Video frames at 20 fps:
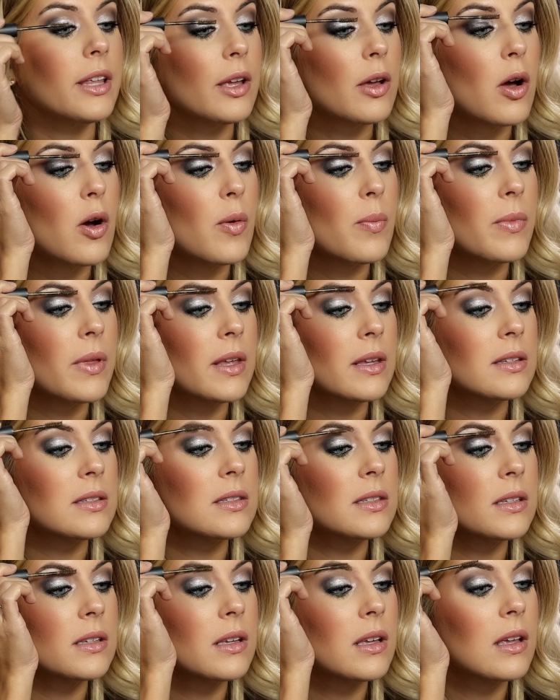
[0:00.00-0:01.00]
comb
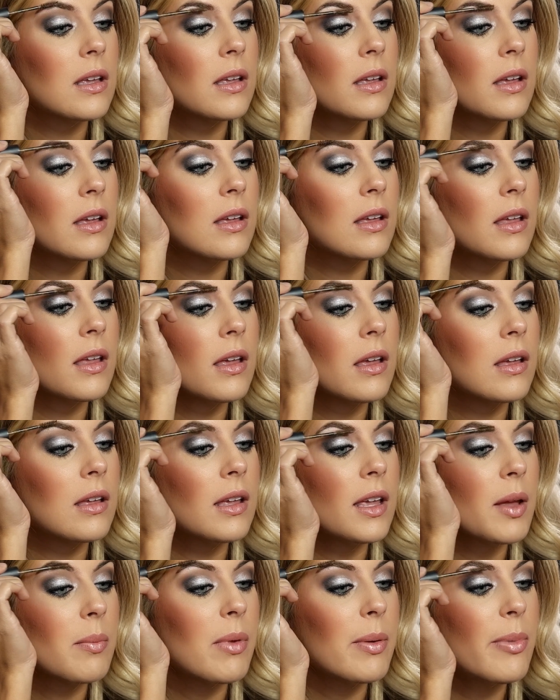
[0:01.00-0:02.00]
this
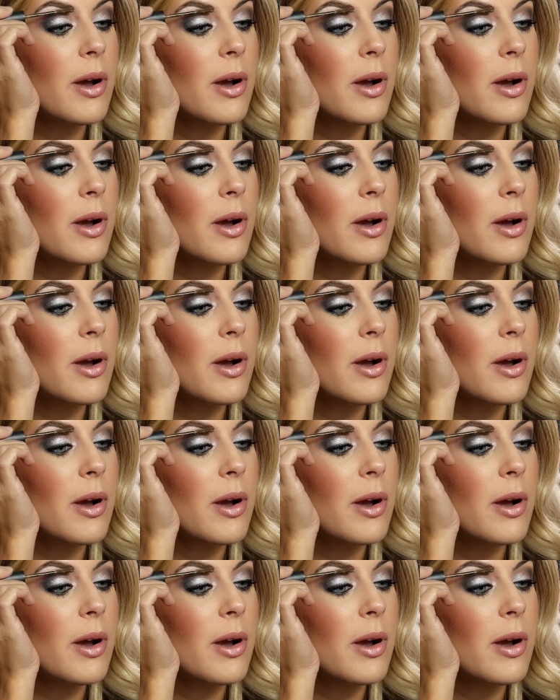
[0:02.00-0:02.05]
in my